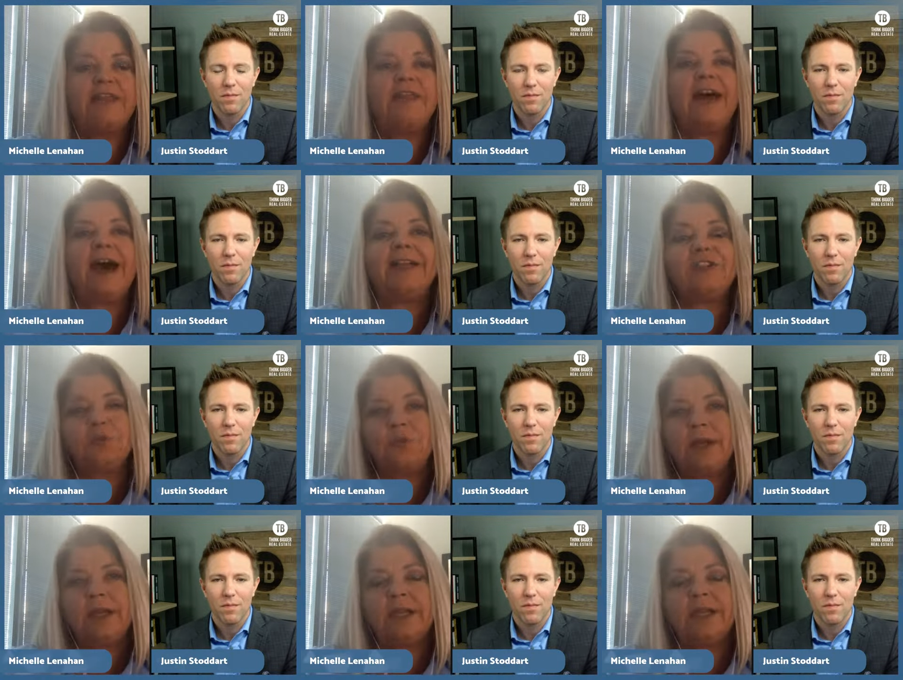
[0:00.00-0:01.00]
Speaker 1: that's
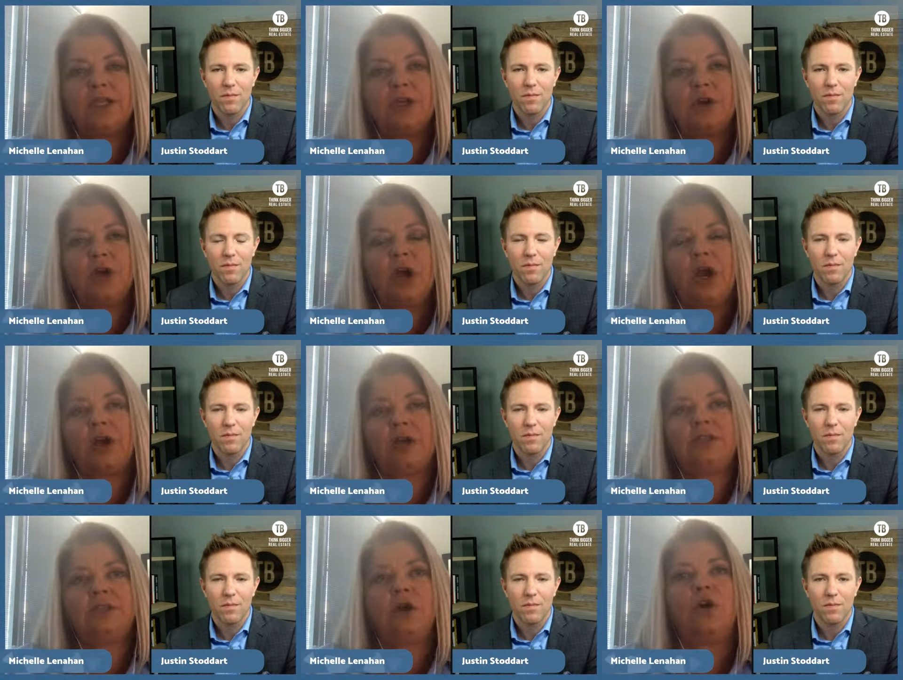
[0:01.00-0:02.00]
when your
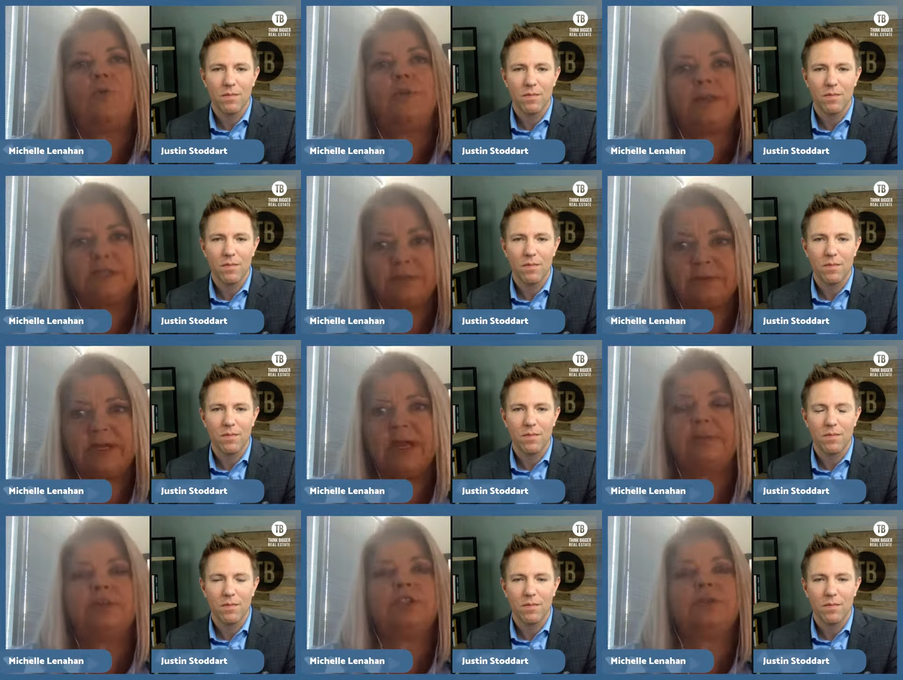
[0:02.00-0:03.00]
heart is open to be
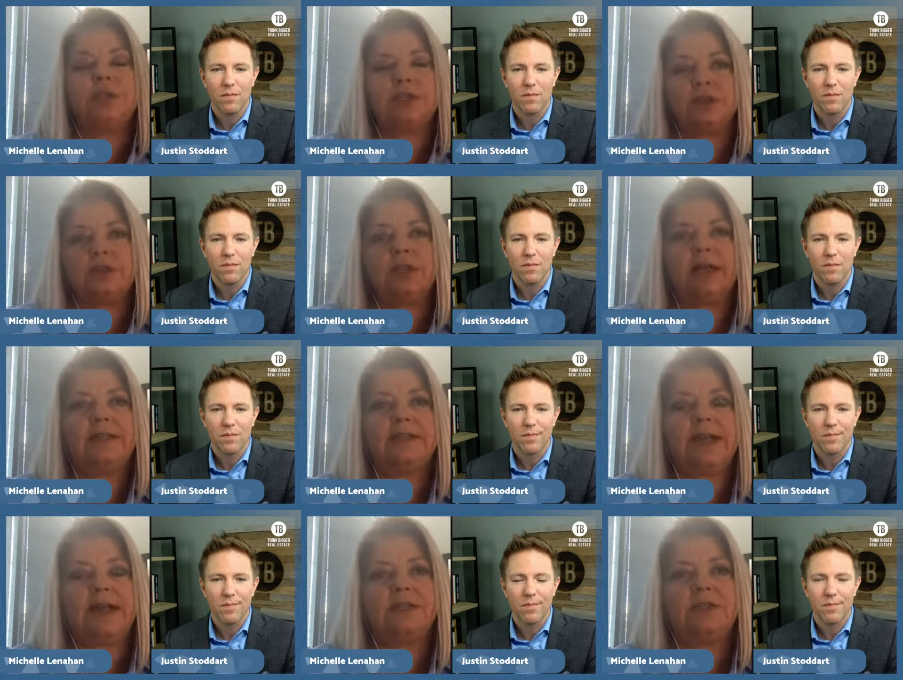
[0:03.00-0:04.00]
able to
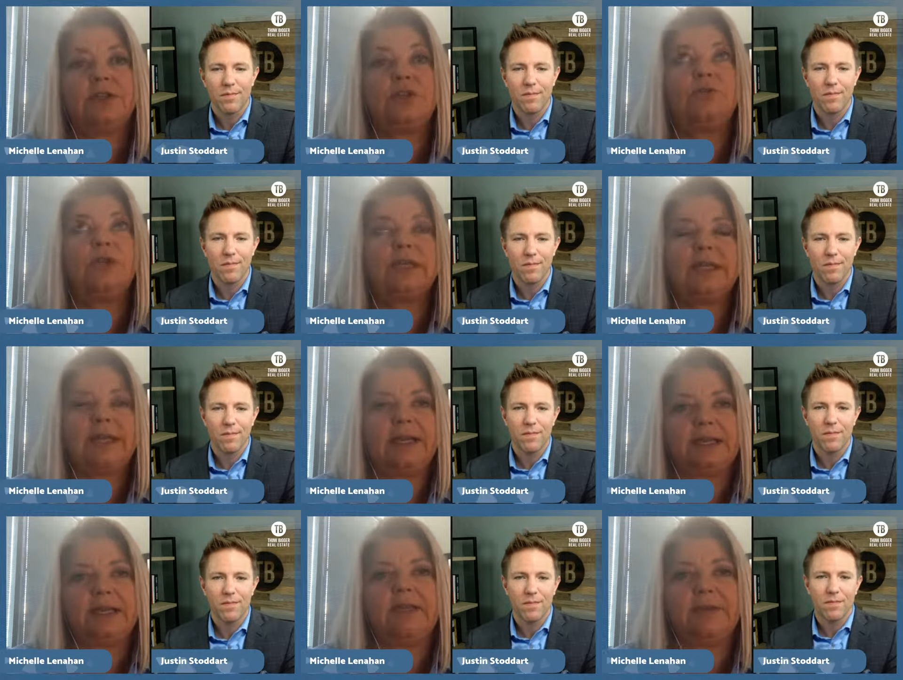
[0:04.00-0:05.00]
internalize that so you really
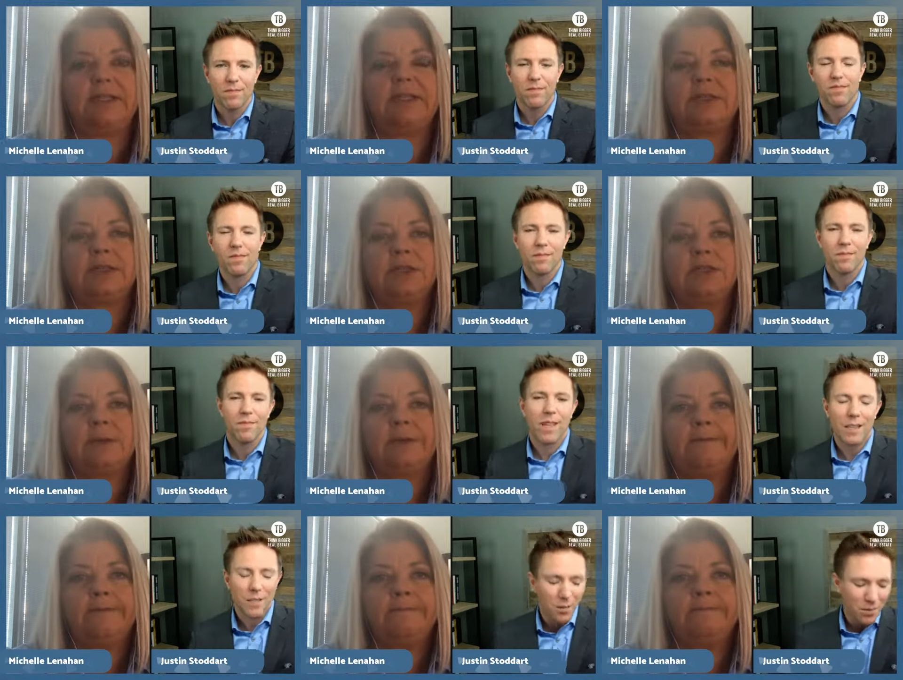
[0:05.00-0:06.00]
can get the message.
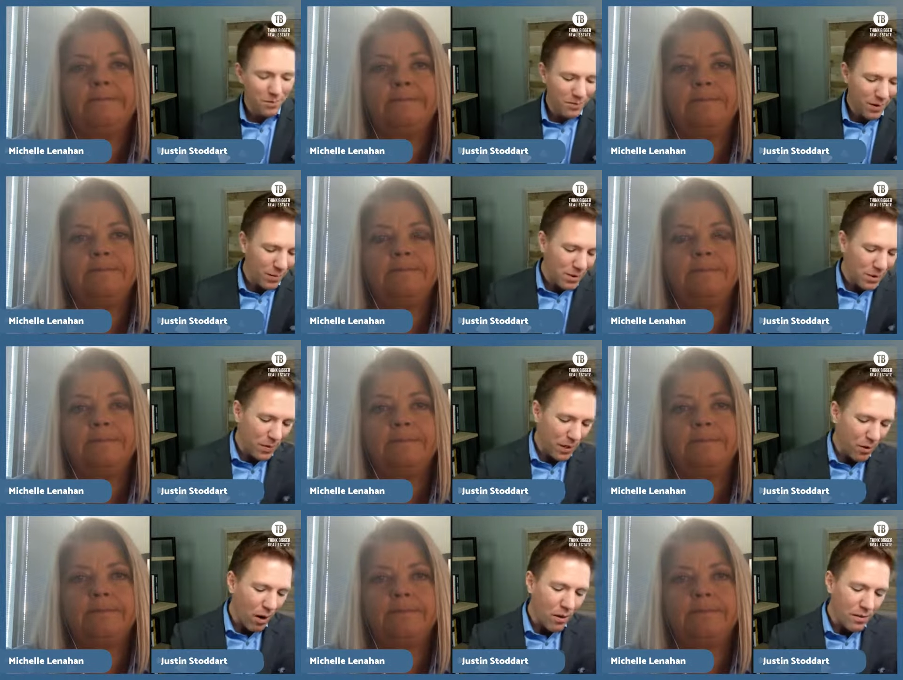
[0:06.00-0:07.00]
Speaker 2: That's cool. Almost
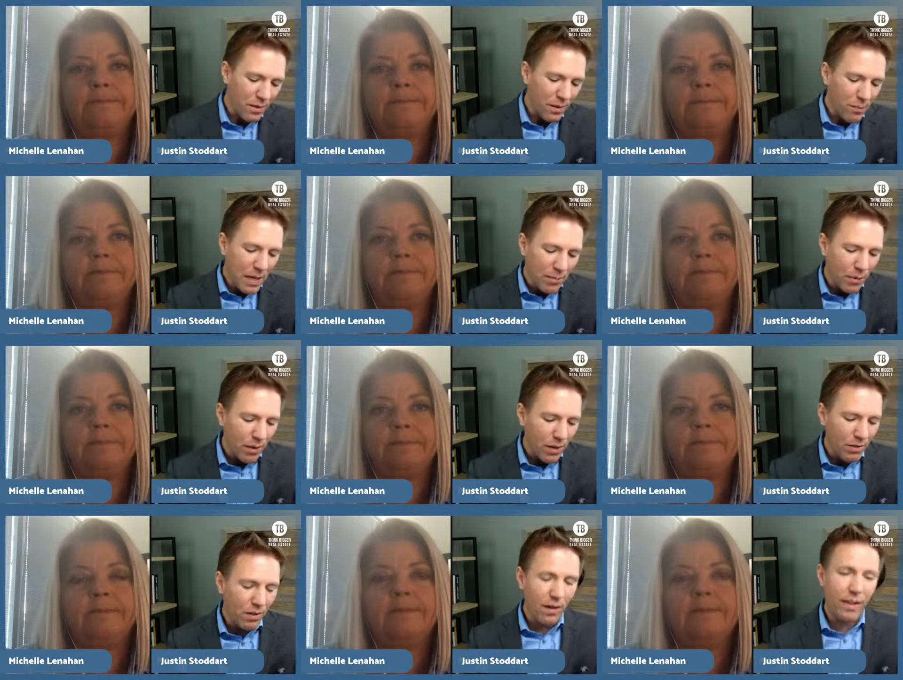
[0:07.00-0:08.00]
opening your heart to the people
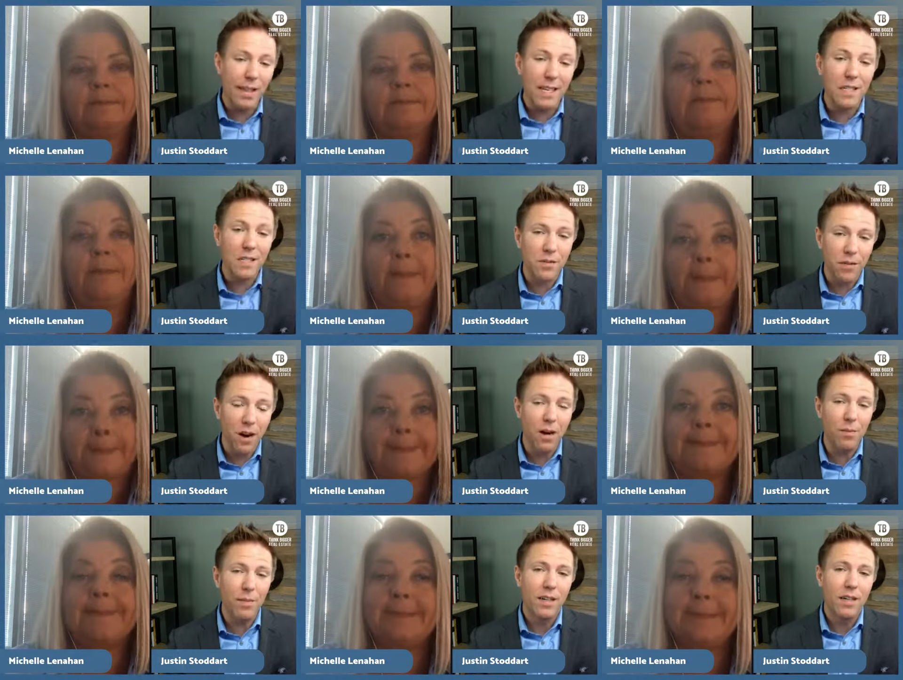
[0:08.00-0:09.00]
that you're learning the lessons
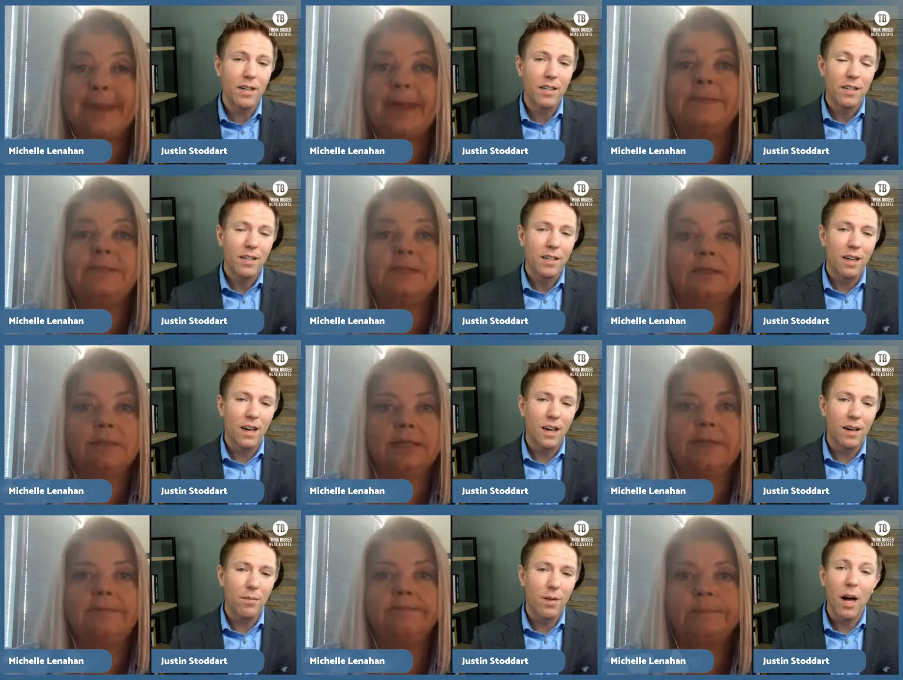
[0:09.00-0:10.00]
from.
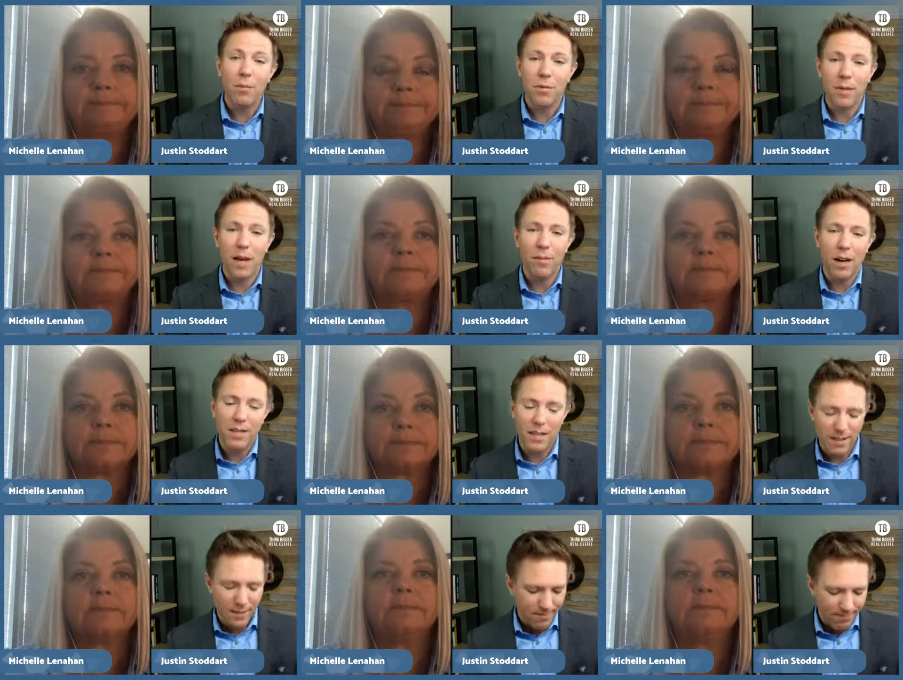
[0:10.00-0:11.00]
Absolutely. Uh, helps with that
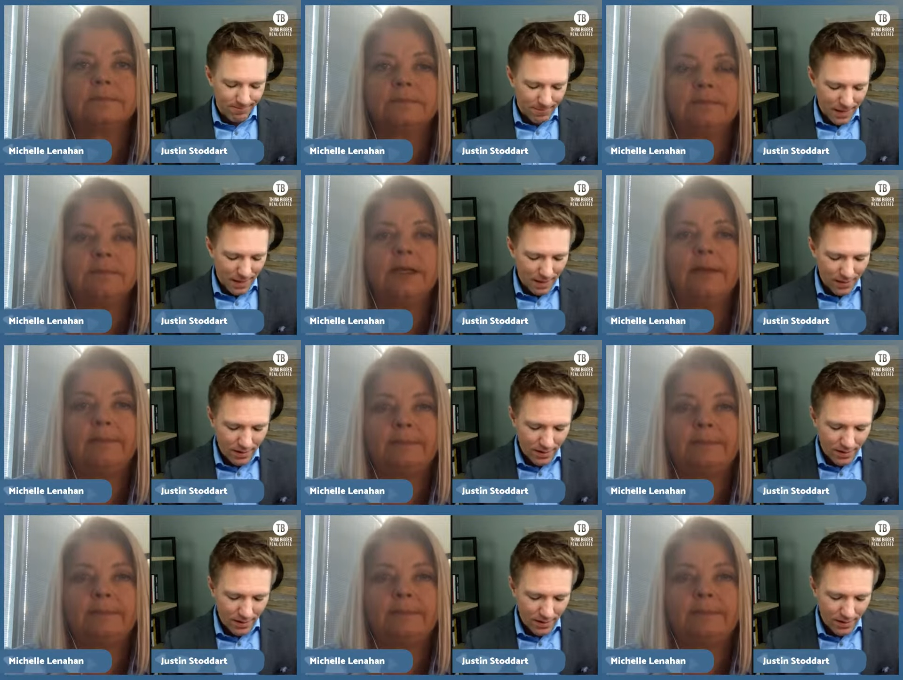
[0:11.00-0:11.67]
process.
Speaker 1: I love yep.